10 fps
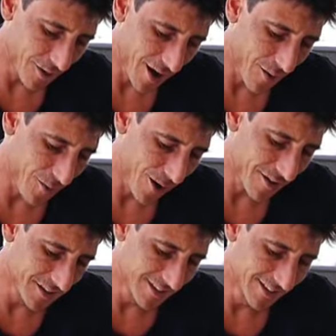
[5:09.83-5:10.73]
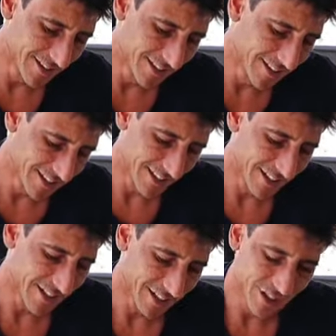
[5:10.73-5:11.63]
what up, world?
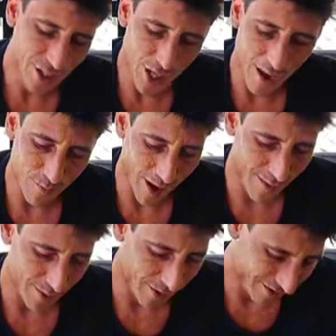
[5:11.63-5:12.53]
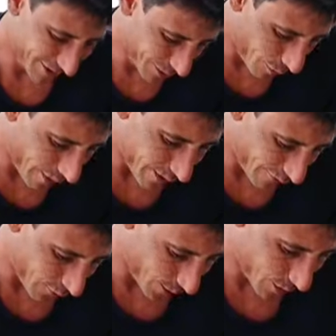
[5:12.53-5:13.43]
Good job, Robert. Scoring
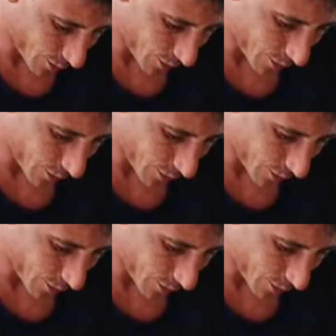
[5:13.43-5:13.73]
the first